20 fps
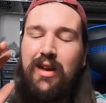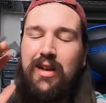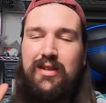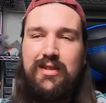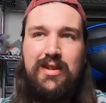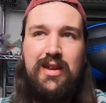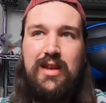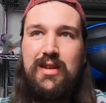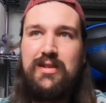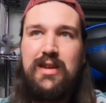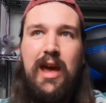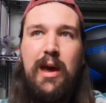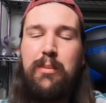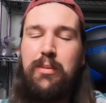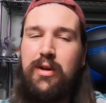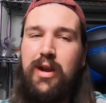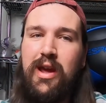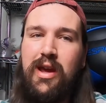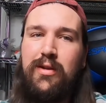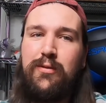It's
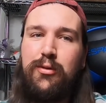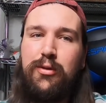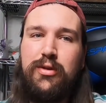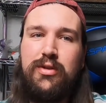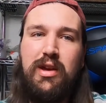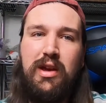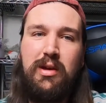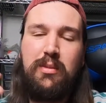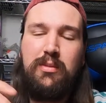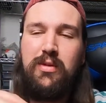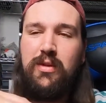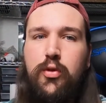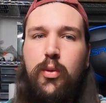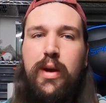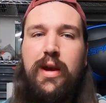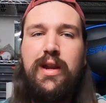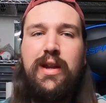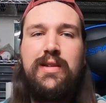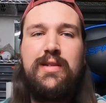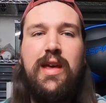happened a handful of times. So
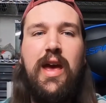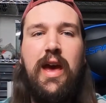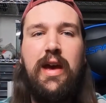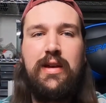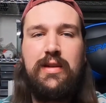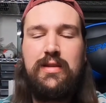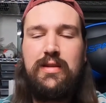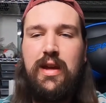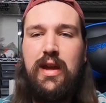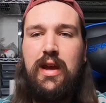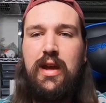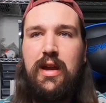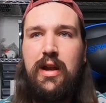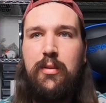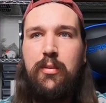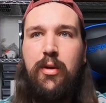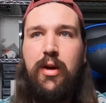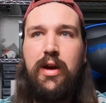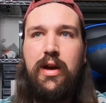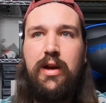I get a text and
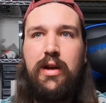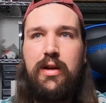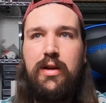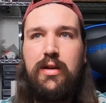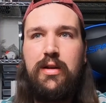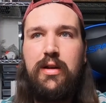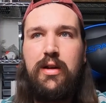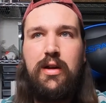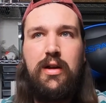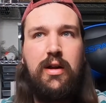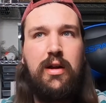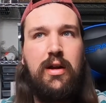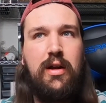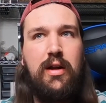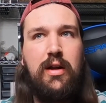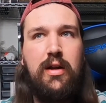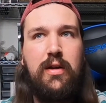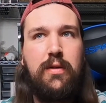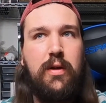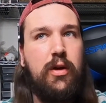I'm like,
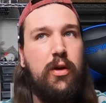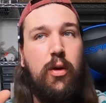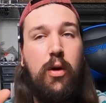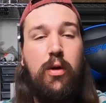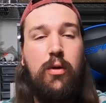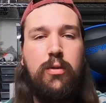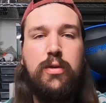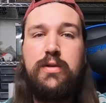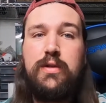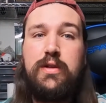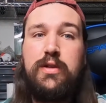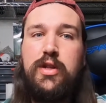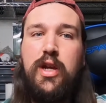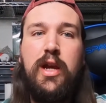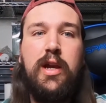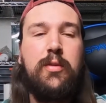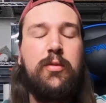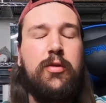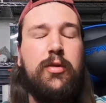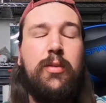they go, oh, is this
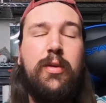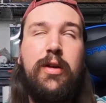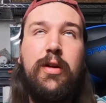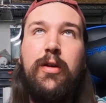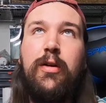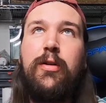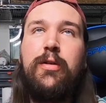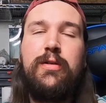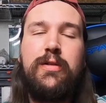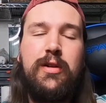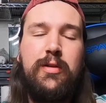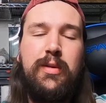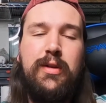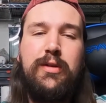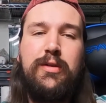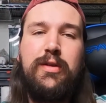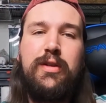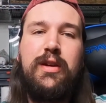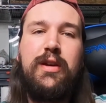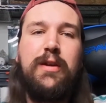James? And I'm like, oh, it's gonna be a
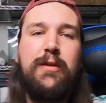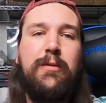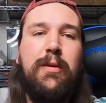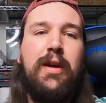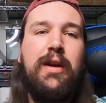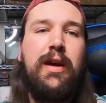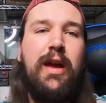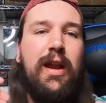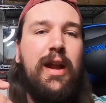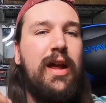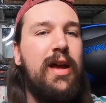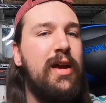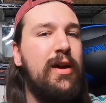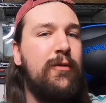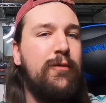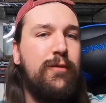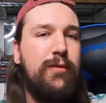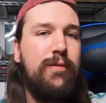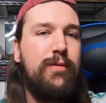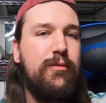little kid, right? And I
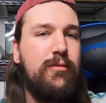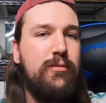have